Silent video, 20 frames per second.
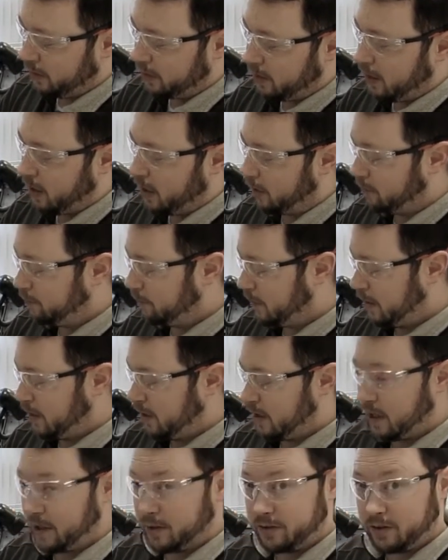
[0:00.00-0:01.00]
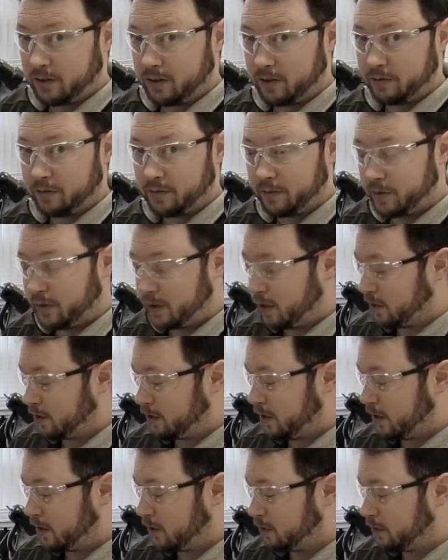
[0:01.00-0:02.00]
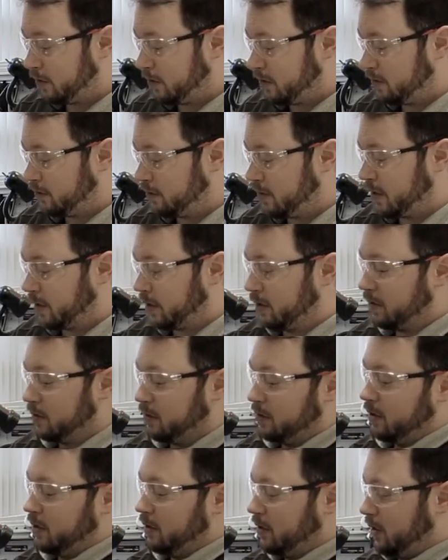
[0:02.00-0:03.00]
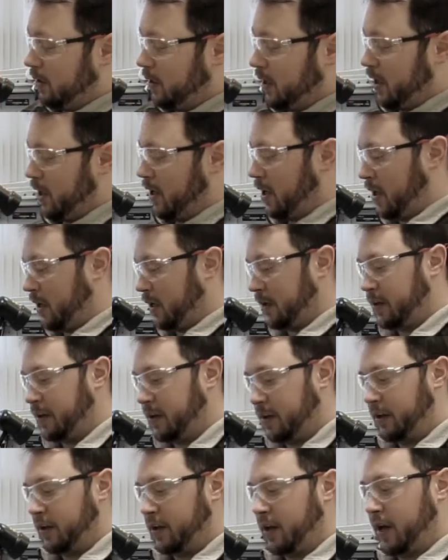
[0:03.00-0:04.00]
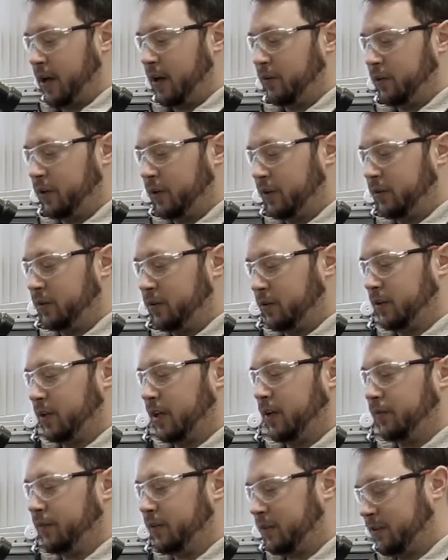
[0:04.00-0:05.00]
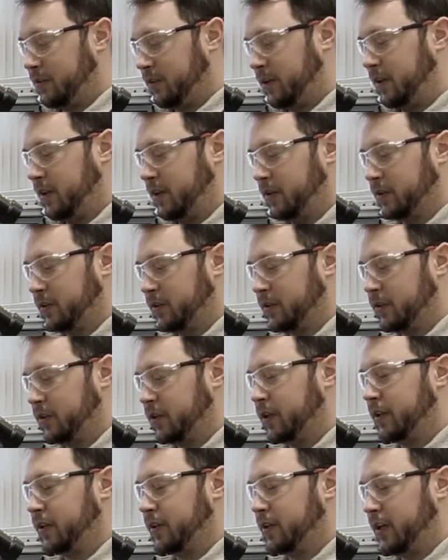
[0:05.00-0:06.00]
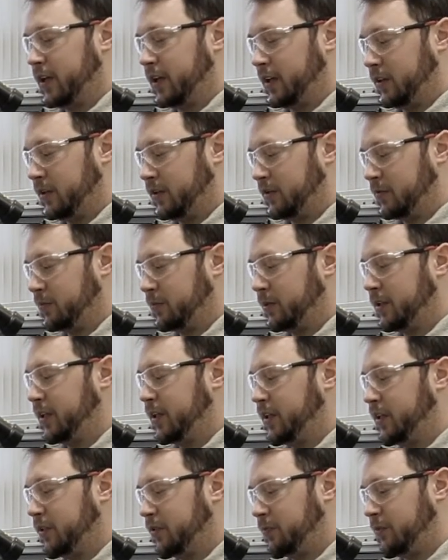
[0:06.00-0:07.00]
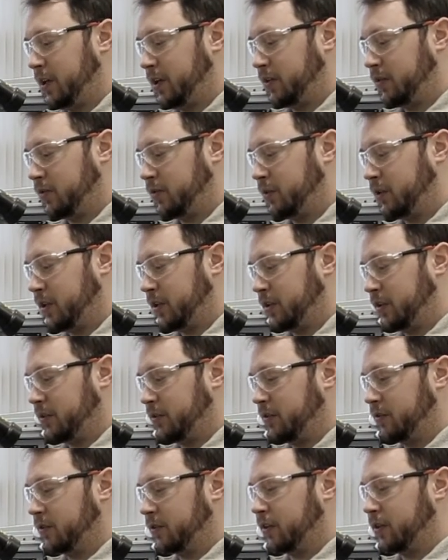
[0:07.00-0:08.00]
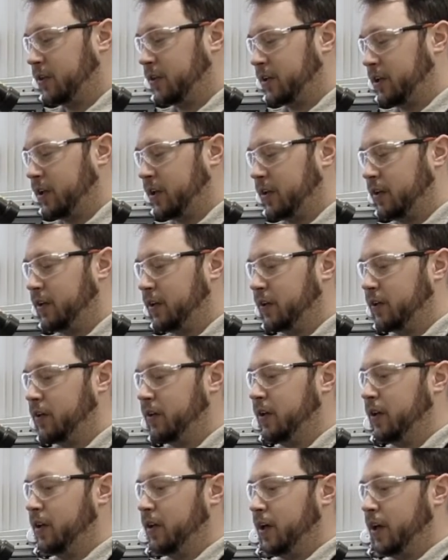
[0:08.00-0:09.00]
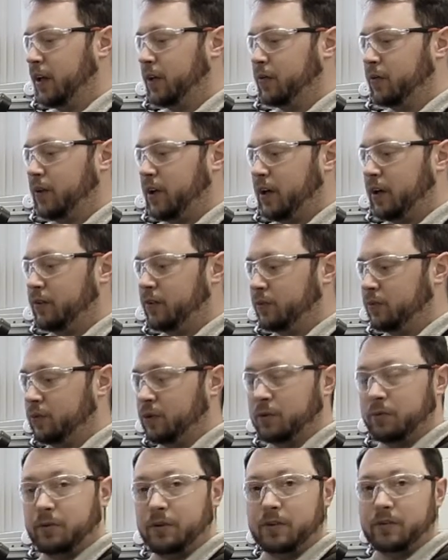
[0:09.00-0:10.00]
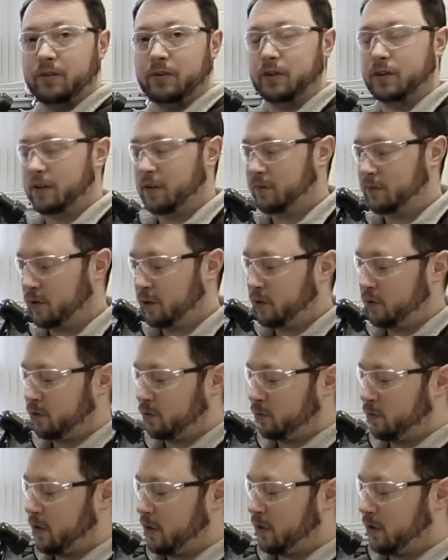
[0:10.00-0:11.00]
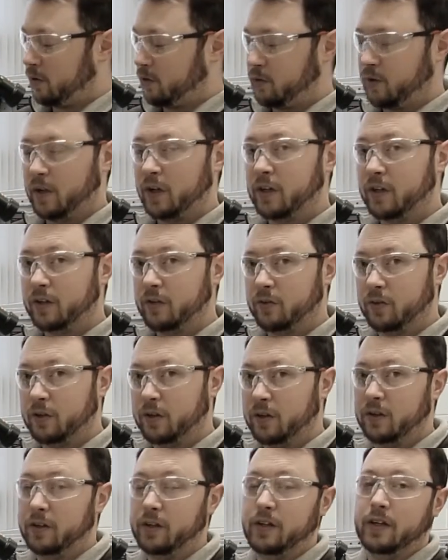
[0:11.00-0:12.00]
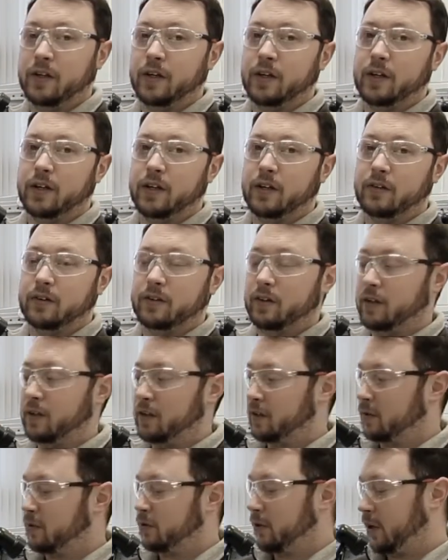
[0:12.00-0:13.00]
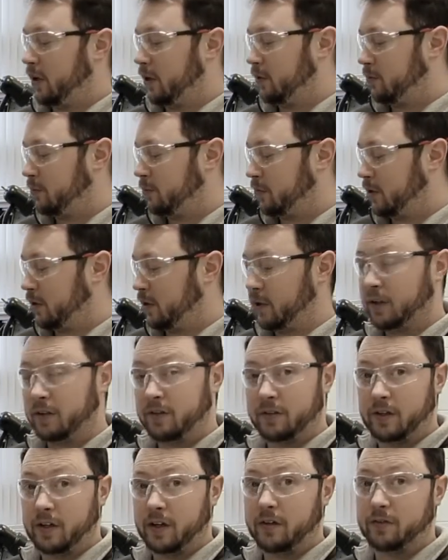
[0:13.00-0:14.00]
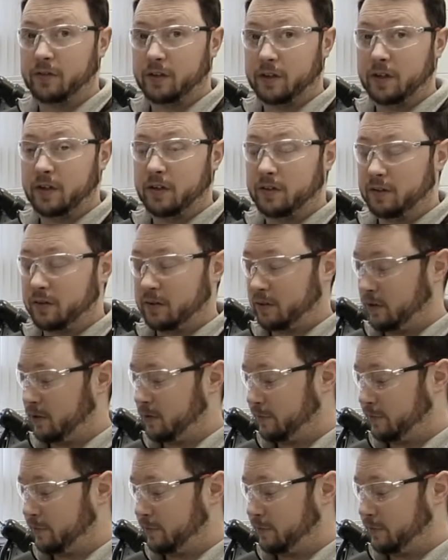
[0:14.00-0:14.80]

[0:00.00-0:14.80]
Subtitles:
line. I'll show you from another angle here in a second. And I want to clamp this in here good and tight. Please make sure that this is good and tight in here. Otherwise your workpiece could come loose while you're trying to drill, and it's going to create pretty unsafe conditions here.